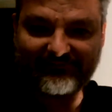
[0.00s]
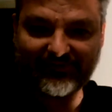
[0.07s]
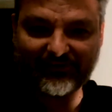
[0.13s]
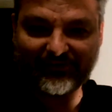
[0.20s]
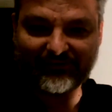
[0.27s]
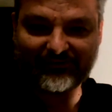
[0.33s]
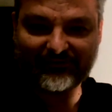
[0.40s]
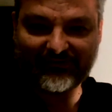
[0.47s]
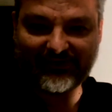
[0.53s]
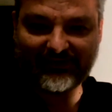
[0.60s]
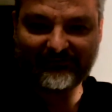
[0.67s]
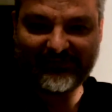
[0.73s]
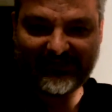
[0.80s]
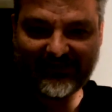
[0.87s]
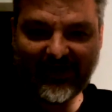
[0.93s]

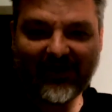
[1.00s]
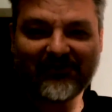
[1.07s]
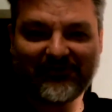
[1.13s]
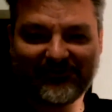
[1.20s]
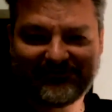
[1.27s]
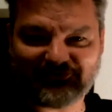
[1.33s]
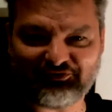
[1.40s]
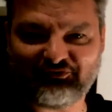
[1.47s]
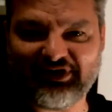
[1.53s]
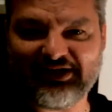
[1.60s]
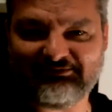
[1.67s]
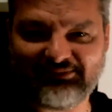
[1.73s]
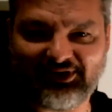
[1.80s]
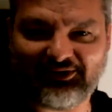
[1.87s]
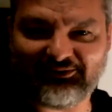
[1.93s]
for being honored for
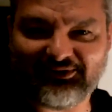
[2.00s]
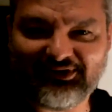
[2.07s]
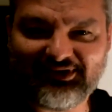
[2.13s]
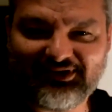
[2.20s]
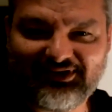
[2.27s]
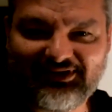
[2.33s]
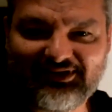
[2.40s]
Rambo.